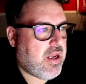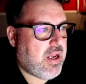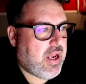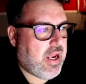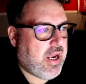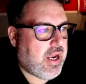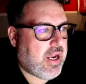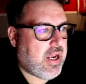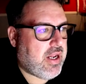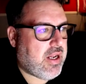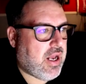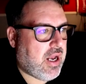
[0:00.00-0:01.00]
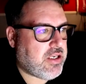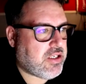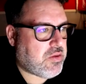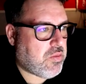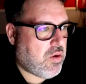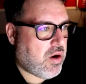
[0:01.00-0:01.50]
and I just
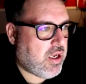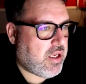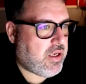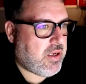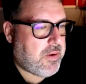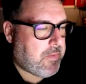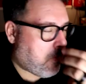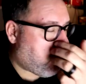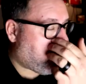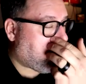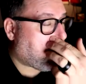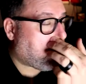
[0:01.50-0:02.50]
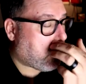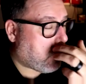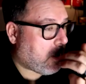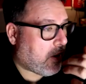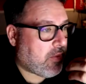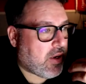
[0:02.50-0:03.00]
want it.
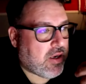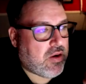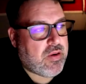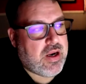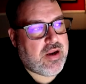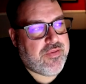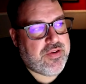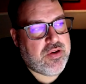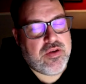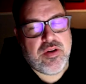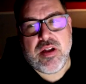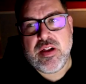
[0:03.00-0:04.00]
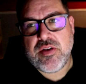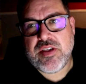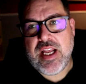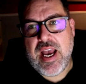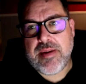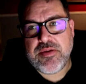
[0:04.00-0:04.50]
I want to create a few, and those
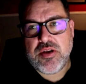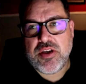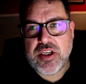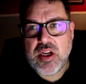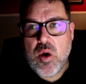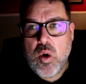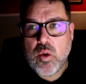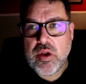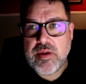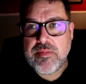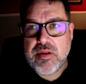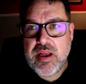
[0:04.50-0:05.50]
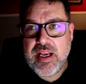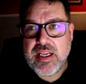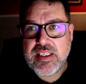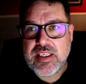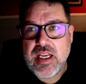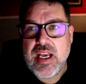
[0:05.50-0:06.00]
tabs are just going to hold it in
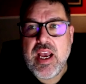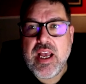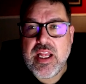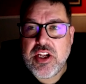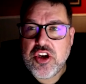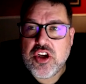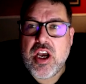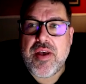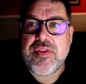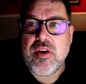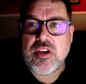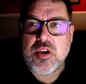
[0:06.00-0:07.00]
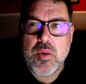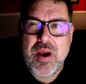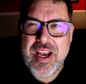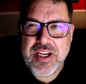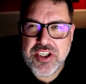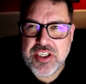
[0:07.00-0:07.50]
place. And then you cut those away
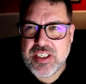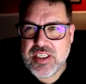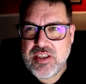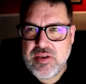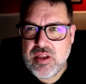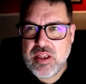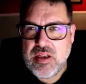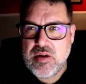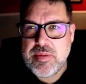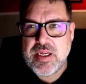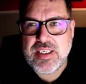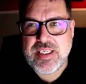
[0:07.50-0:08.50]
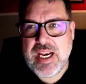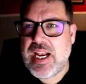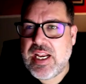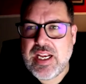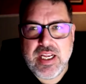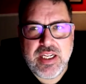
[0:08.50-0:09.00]
and just a little bit of
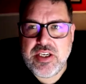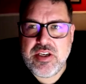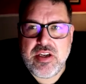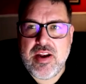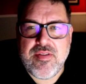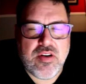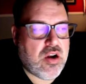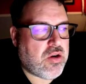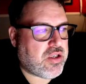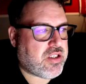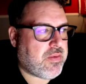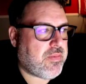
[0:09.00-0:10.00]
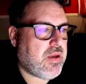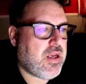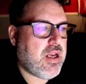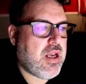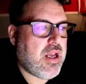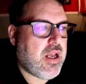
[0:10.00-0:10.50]
sanding, and you never notice them.
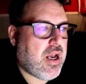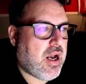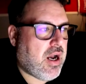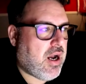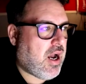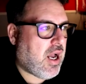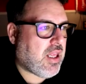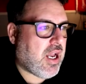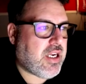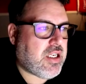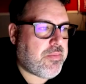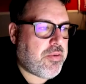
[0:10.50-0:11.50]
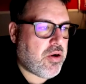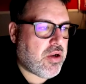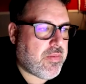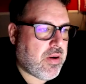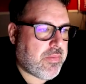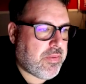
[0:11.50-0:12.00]
Uh, I like to put them
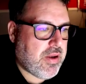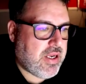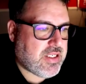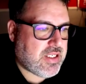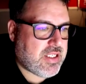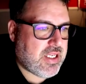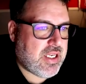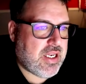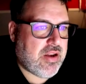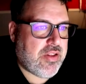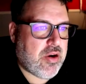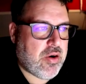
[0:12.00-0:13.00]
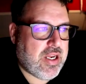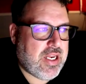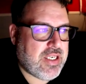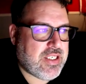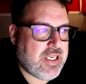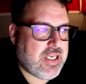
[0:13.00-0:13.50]
on places that they're
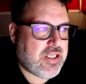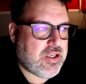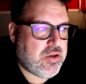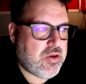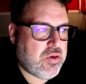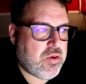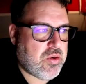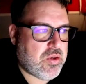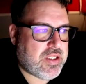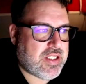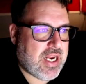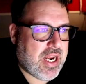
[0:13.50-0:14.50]
easy to sand